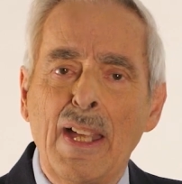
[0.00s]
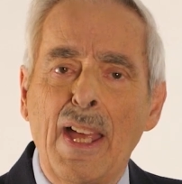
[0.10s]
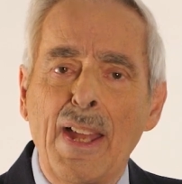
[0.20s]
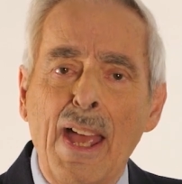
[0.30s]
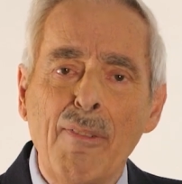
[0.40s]

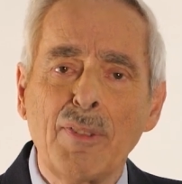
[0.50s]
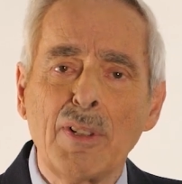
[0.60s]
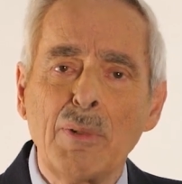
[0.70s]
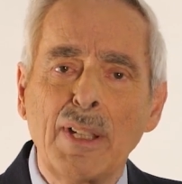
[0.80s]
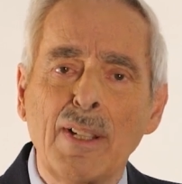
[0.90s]
And
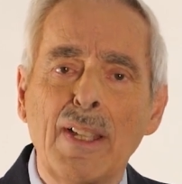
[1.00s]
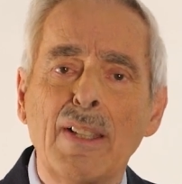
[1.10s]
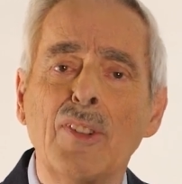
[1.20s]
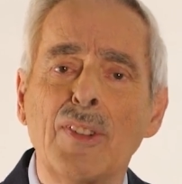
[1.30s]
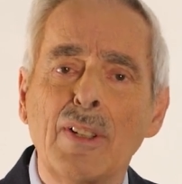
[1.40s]
after we
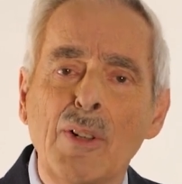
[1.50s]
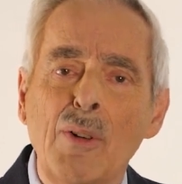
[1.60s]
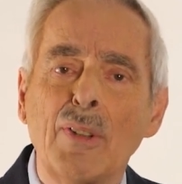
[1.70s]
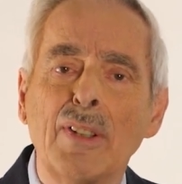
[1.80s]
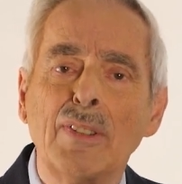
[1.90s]
cleanse the
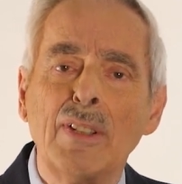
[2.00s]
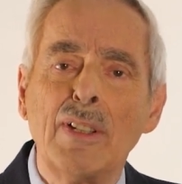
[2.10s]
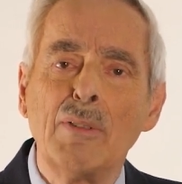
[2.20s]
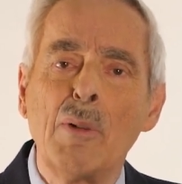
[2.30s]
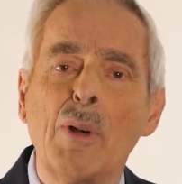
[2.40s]

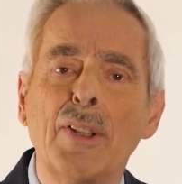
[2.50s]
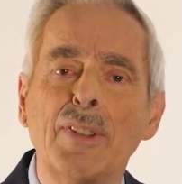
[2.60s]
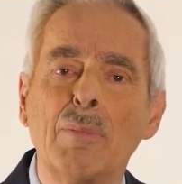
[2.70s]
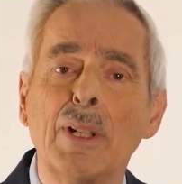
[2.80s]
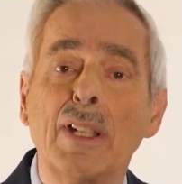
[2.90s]
colon, we
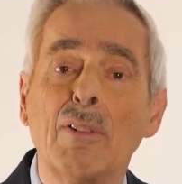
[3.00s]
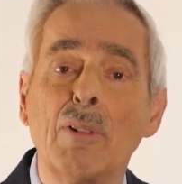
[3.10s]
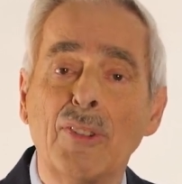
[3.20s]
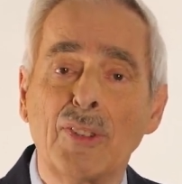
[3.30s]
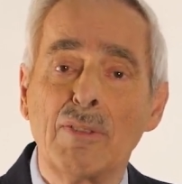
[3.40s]
want to bring a
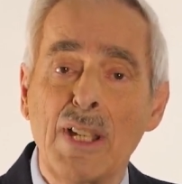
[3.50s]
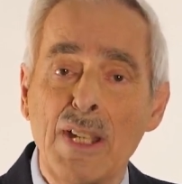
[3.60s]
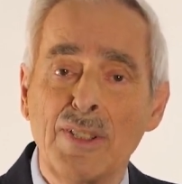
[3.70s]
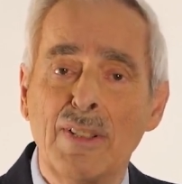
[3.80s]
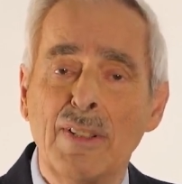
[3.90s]

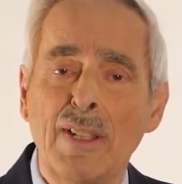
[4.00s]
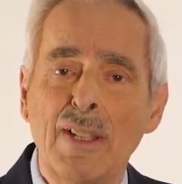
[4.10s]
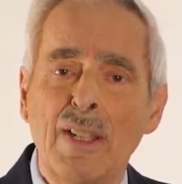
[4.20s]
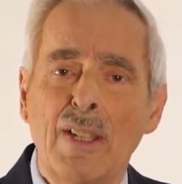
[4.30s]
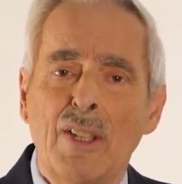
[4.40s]

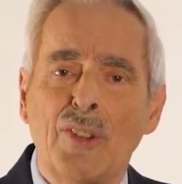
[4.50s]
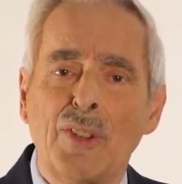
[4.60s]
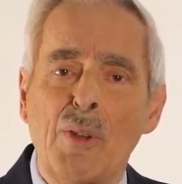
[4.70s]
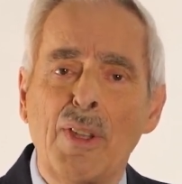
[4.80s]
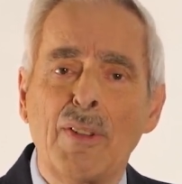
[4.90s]
restoration.
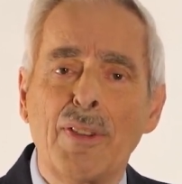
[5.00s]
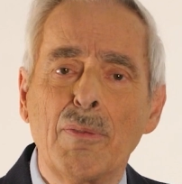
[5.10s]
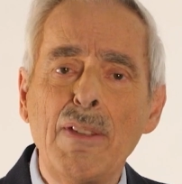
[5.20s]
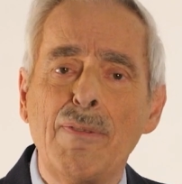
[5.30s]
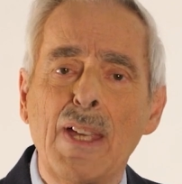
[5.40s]
So the
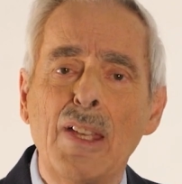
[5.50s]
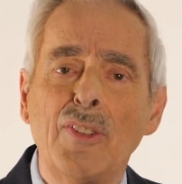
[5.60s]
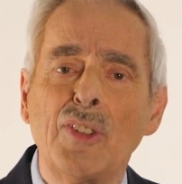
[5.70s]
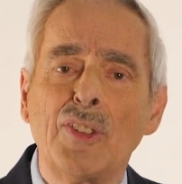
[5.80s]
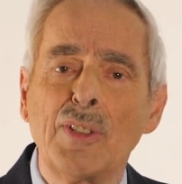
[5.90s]
3
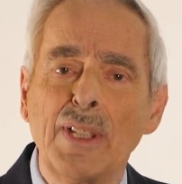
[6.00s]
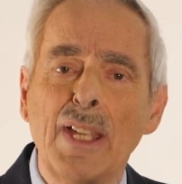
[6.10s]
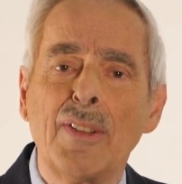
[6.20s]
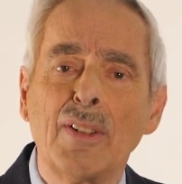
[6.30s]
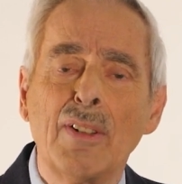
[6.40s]
phases
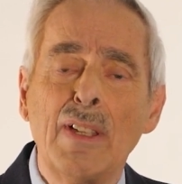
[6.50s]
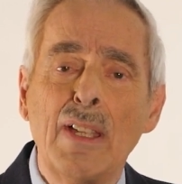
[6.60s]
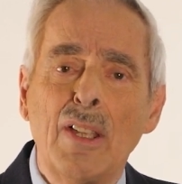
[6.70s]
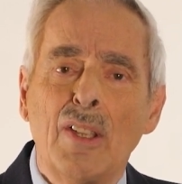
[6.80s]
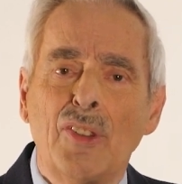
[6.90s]
together
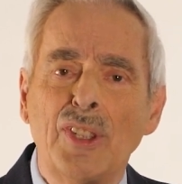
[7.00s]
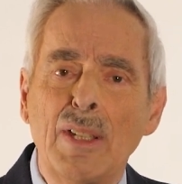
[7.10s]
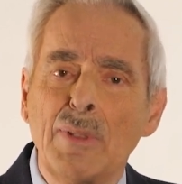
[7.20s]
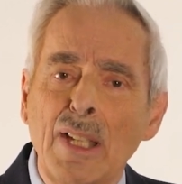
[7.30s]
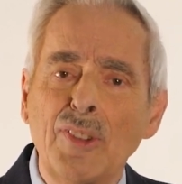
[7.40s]

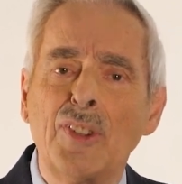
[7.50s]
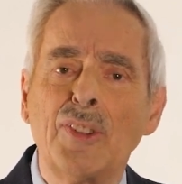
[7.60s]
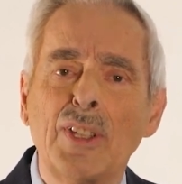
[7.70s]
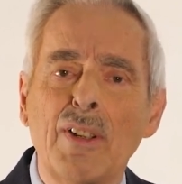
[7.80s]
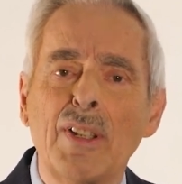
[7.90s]
seem
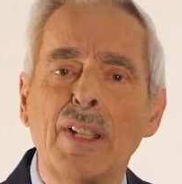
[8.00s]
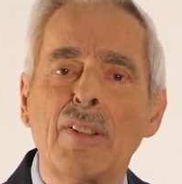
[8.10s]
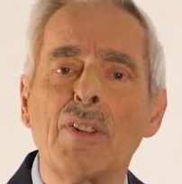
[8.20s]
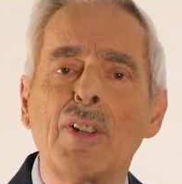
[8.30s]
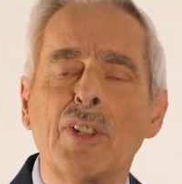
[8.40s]
necessary in
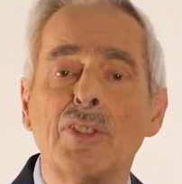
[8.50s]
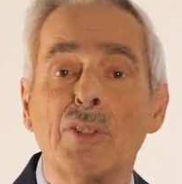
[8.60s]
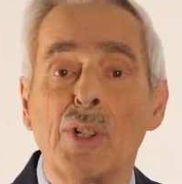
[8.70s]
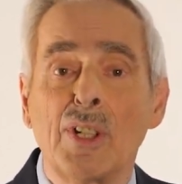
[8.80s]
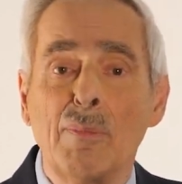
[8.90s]
order to
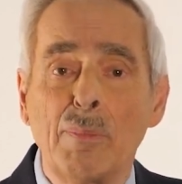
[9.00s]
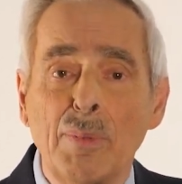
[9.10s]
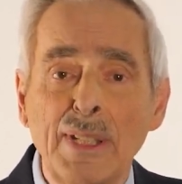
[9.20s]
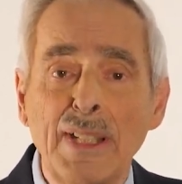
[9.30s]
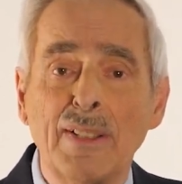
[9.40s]
do a
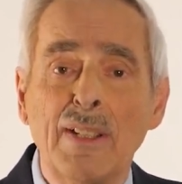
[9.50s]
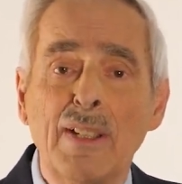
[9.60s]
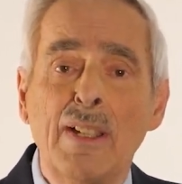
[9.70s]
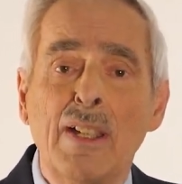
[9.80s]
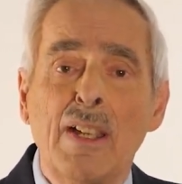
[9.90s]
complete
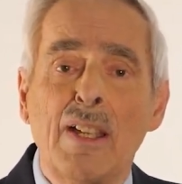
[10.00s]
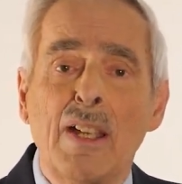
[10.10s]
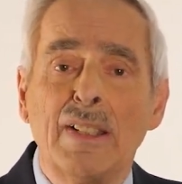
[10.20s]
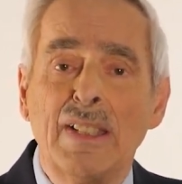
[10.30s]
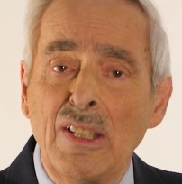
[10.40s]

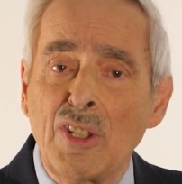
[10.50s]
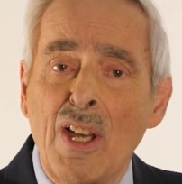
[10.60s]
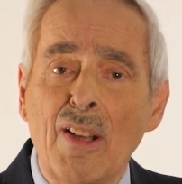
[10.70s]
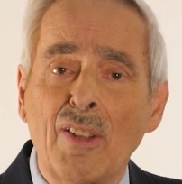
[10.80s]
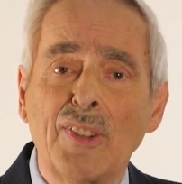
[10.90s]

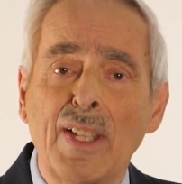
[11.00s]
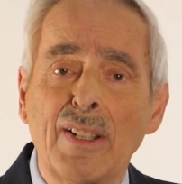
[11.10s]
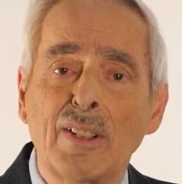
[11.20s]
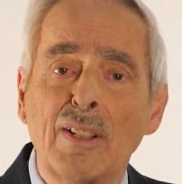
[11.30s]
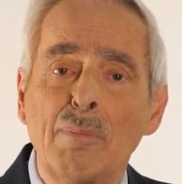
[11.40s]
detox
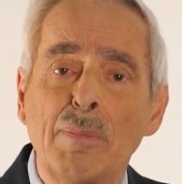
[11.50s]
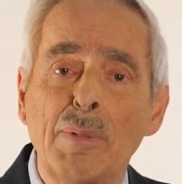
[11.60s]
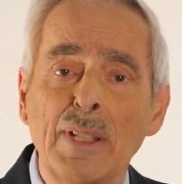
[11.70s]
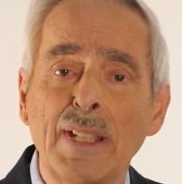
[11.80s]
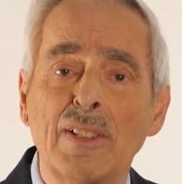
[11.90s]
and a
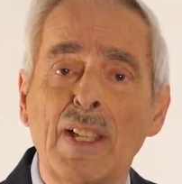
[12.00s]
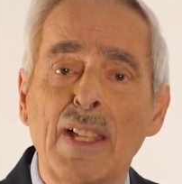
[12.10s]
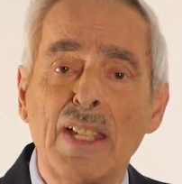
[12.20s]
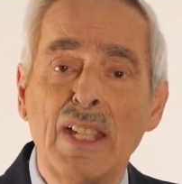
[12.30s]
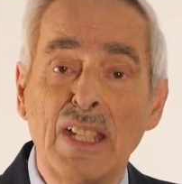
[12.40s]
complete
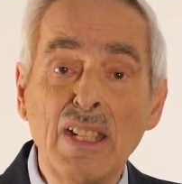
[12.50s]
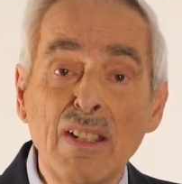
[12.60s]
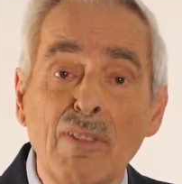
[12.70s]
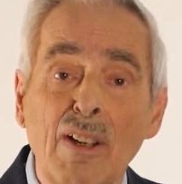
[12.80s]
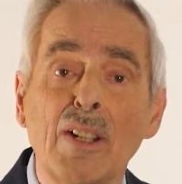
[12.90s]

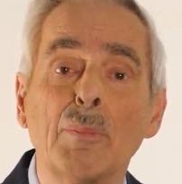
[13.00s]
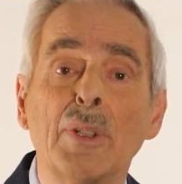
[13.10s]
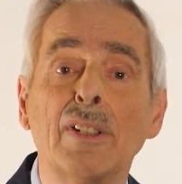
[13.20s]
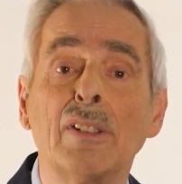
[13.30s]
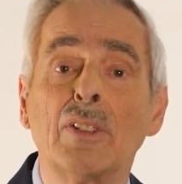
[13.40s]

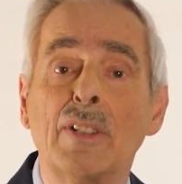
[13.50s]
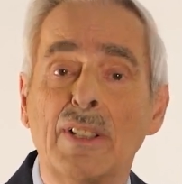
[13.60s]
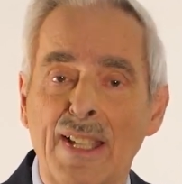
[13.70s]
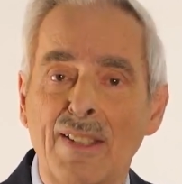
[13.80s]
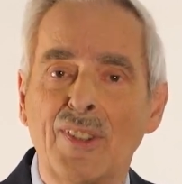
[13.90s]
environmental
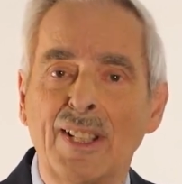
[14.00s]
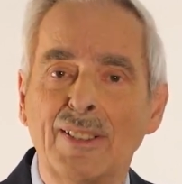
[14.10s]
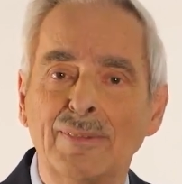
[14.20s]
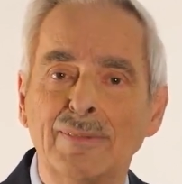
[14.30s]
cleansing.